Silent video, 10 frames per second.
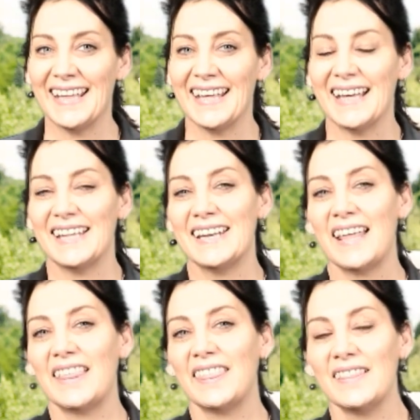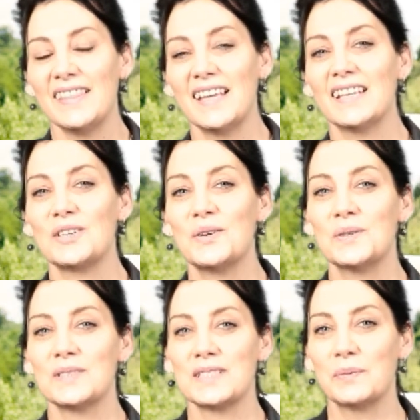Another thing that
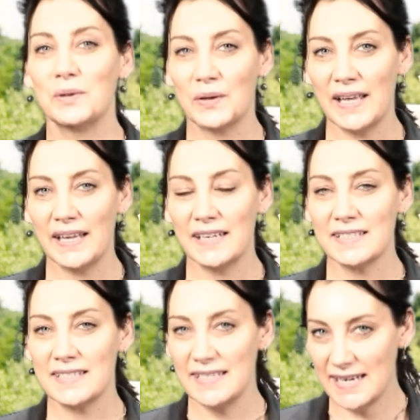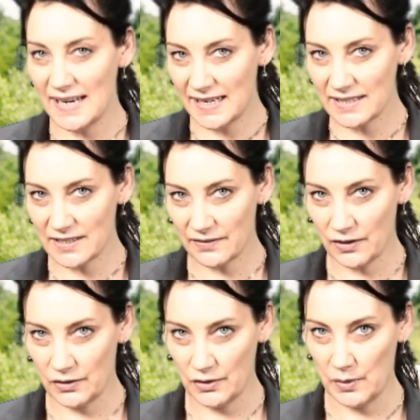courts will look at is negative
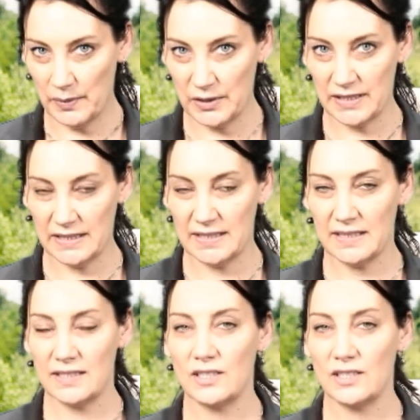contributions.